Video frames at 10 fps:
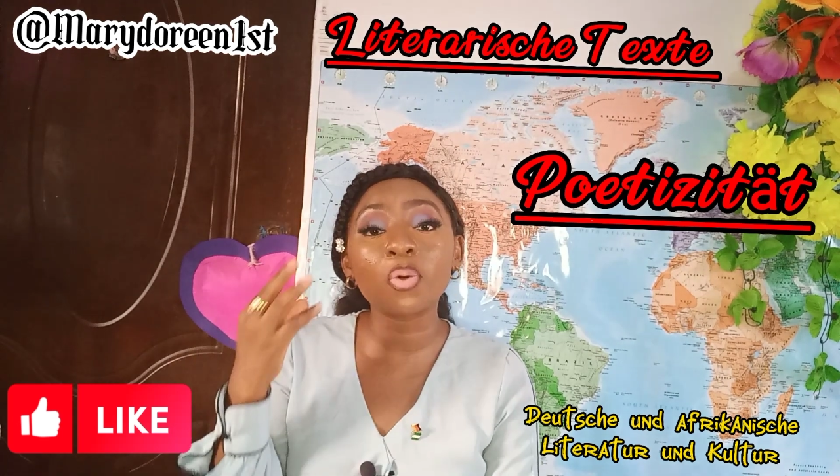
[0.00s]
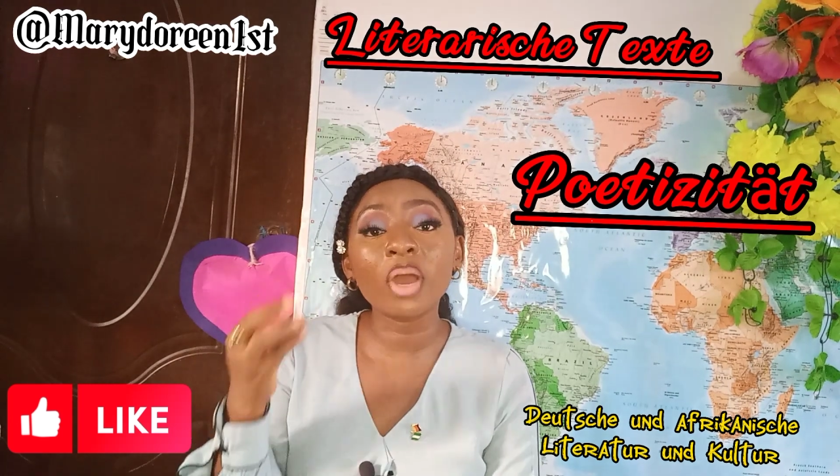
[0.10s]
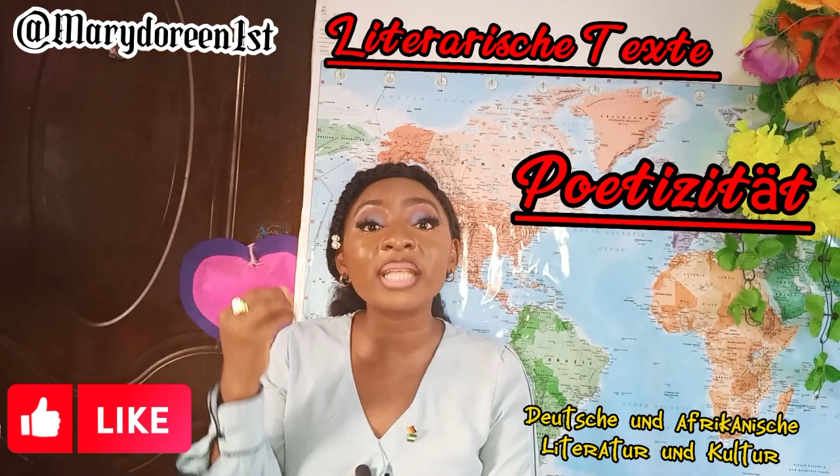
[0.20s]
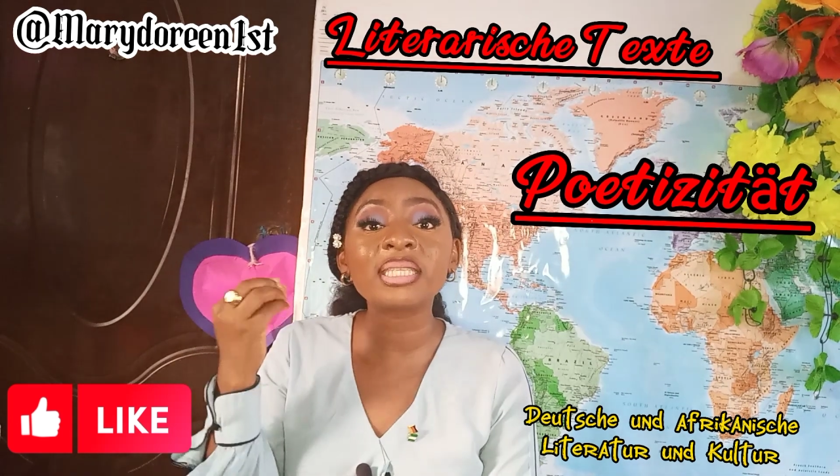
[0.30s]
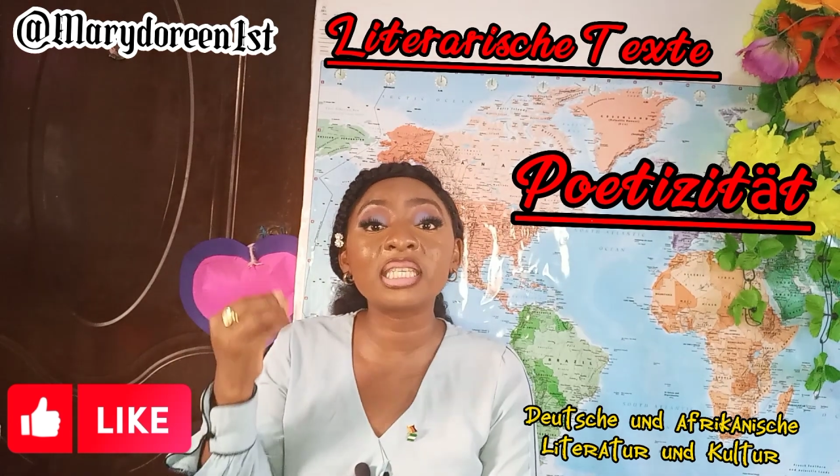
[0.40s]

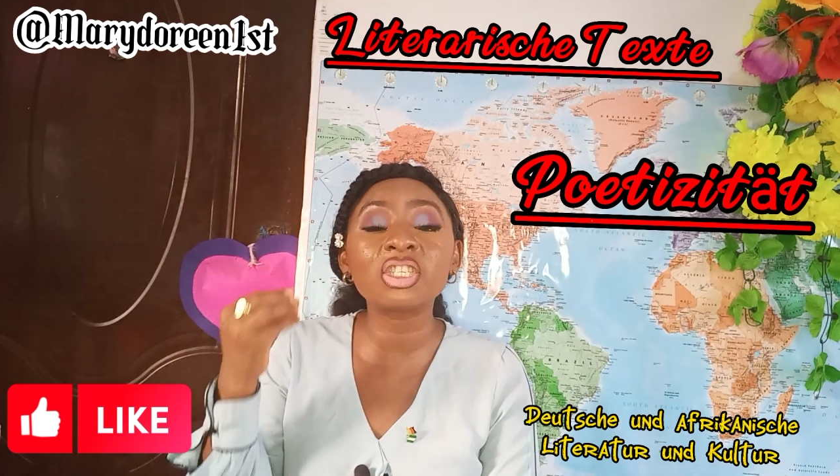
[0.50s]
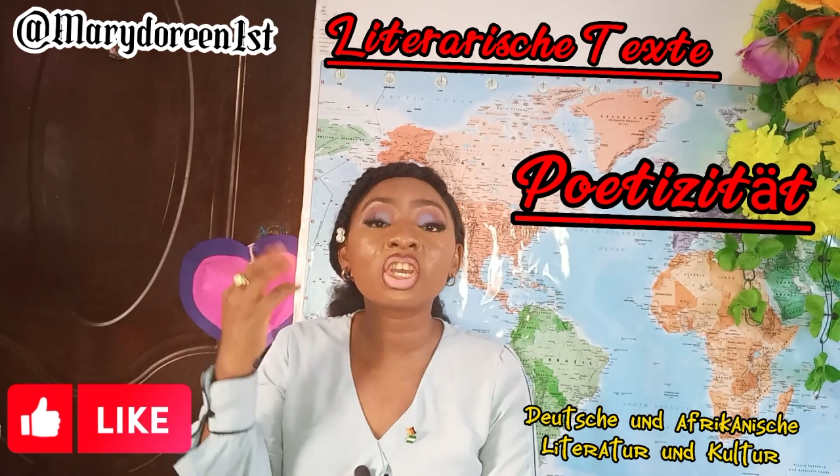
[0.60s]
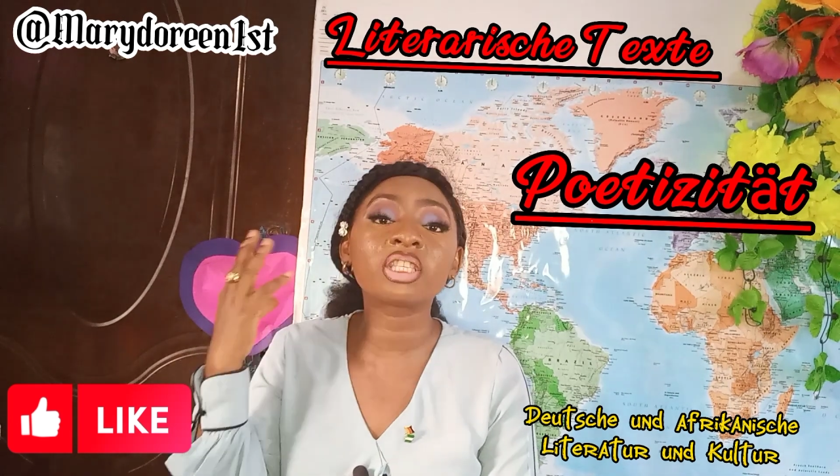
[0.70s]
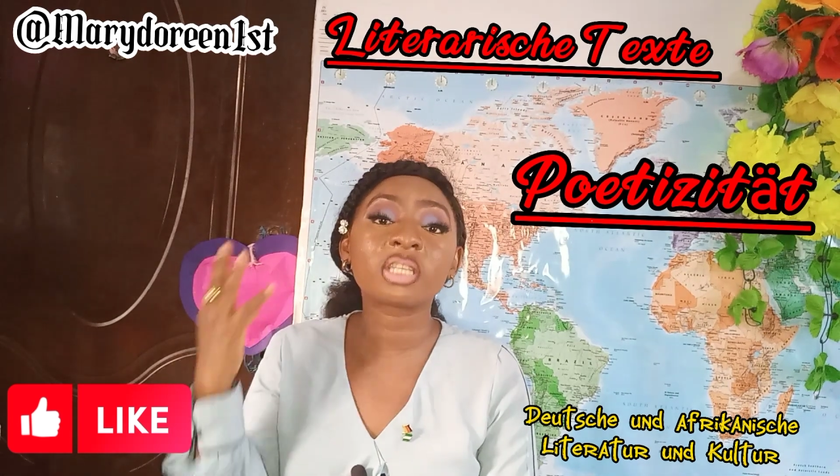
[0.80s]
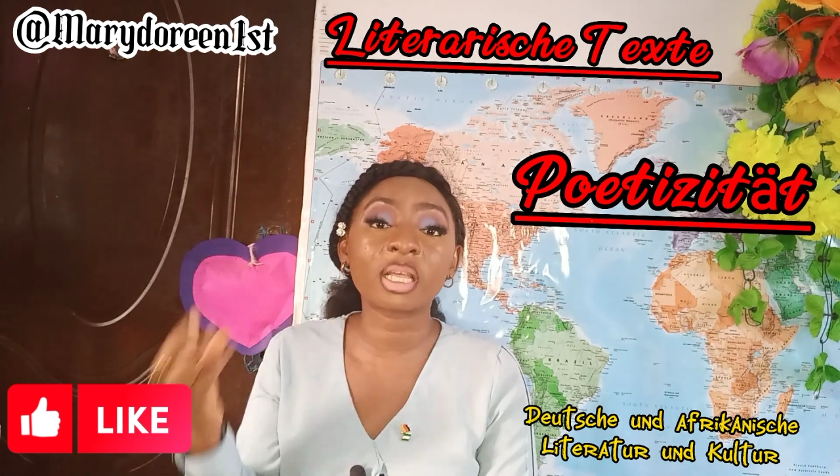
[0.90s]

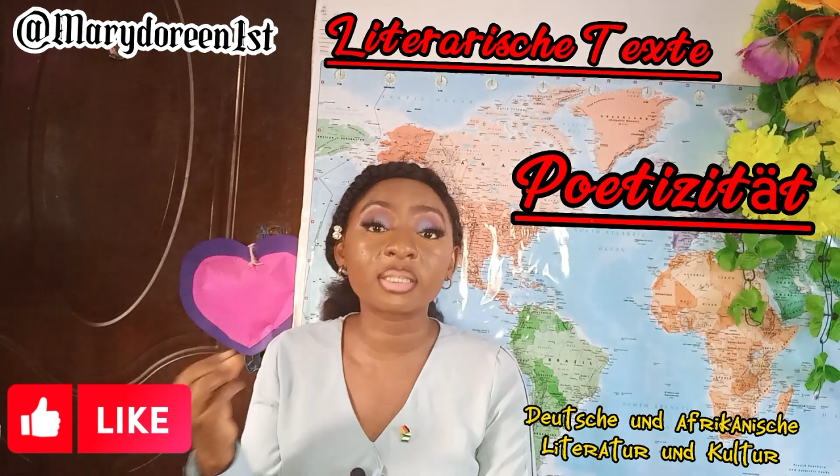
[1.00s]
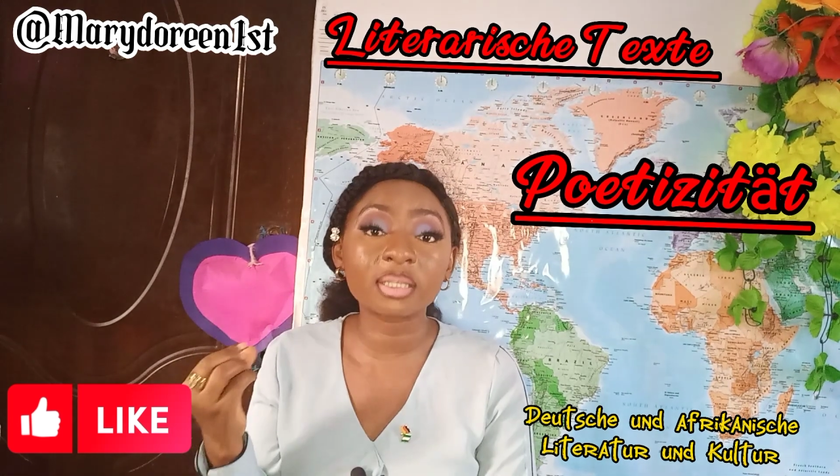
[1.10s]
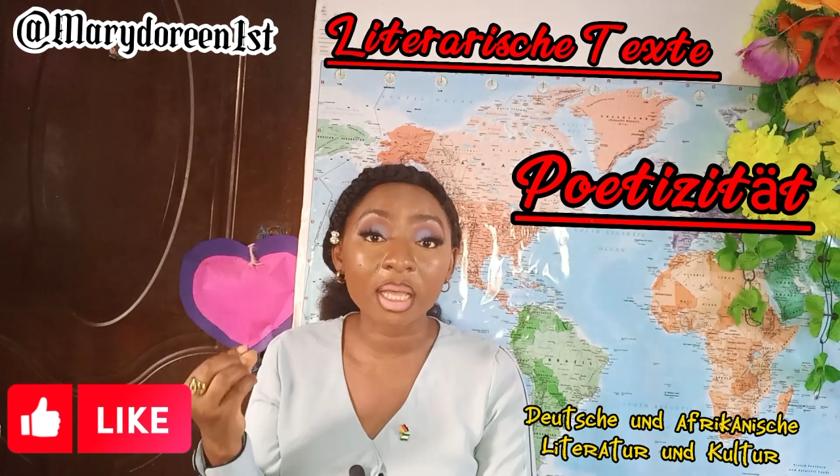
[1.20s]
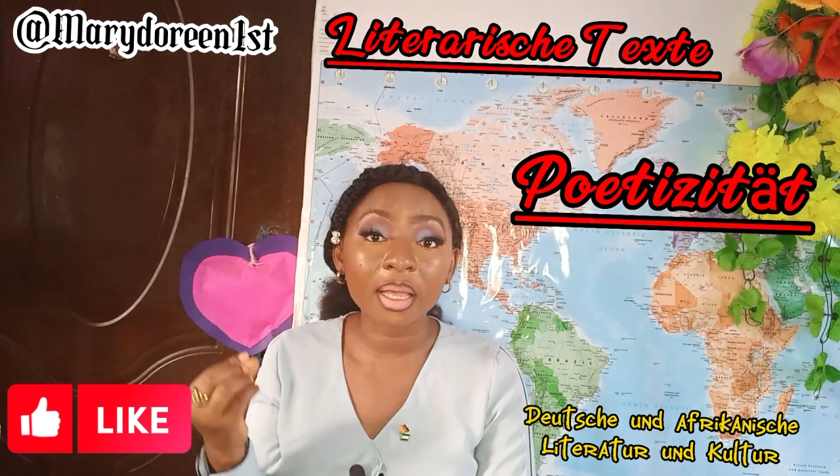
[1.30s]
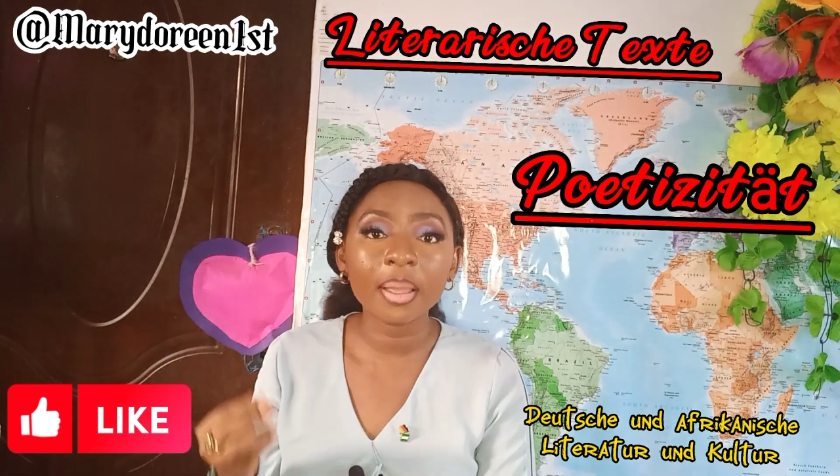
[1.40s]
poetische
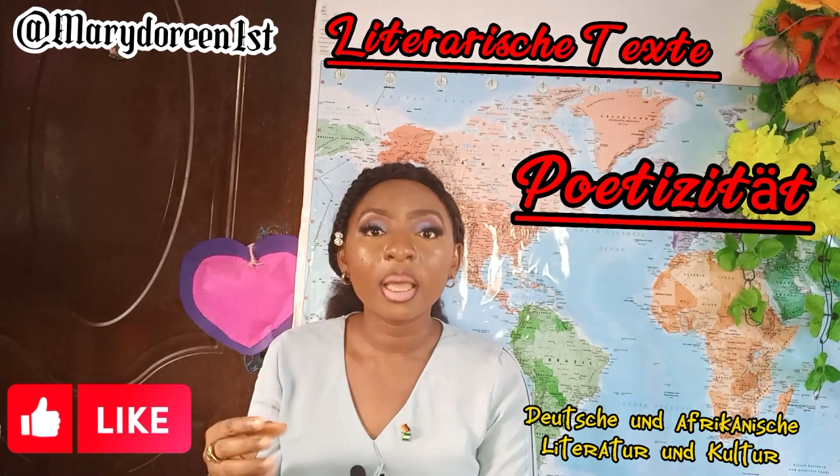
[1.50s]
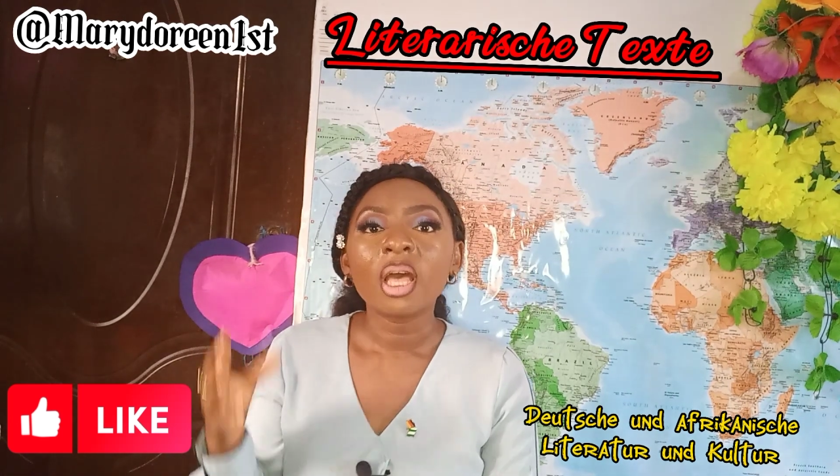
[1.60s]
Texte,